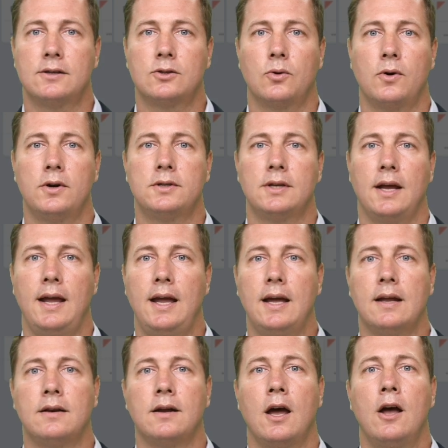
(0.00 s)
source,
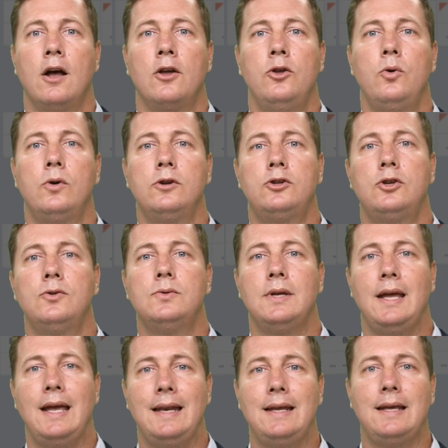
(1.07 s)
and you can choose
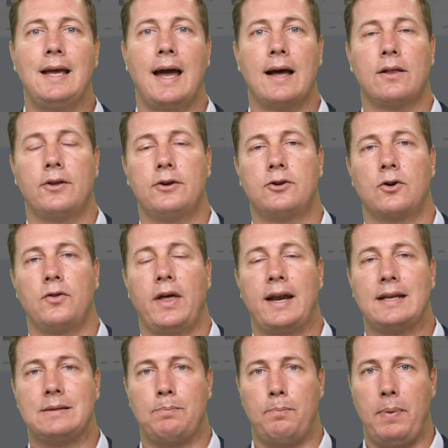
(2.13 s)
any calendar that
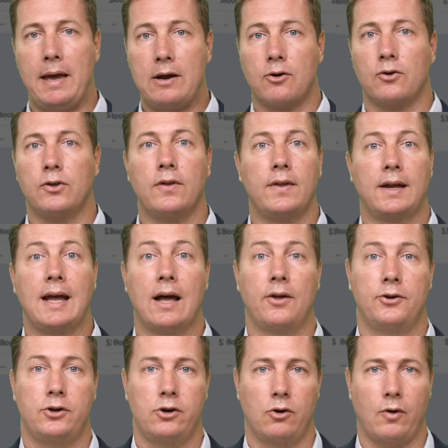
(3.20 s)
is bigger than the
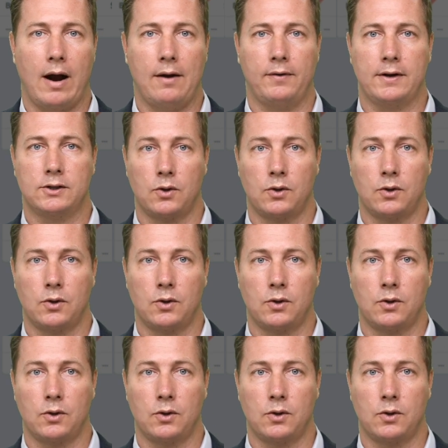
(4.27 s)
calendar you're graphing.